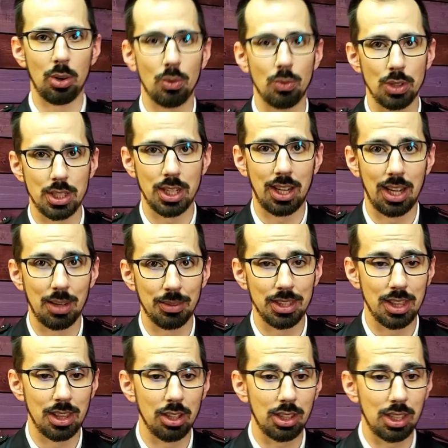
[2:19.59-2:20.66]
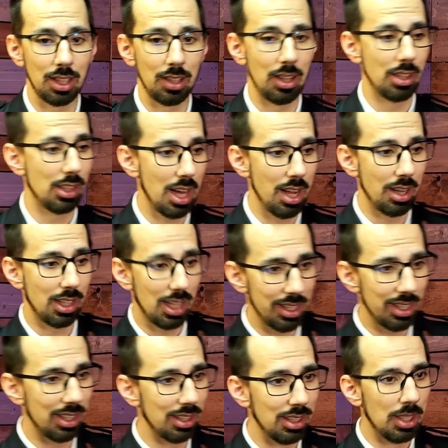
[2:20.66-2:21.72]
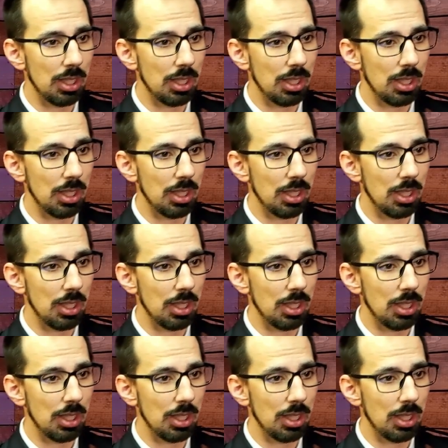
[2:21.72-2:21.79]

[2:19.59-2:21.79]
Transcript: over time and look and kind of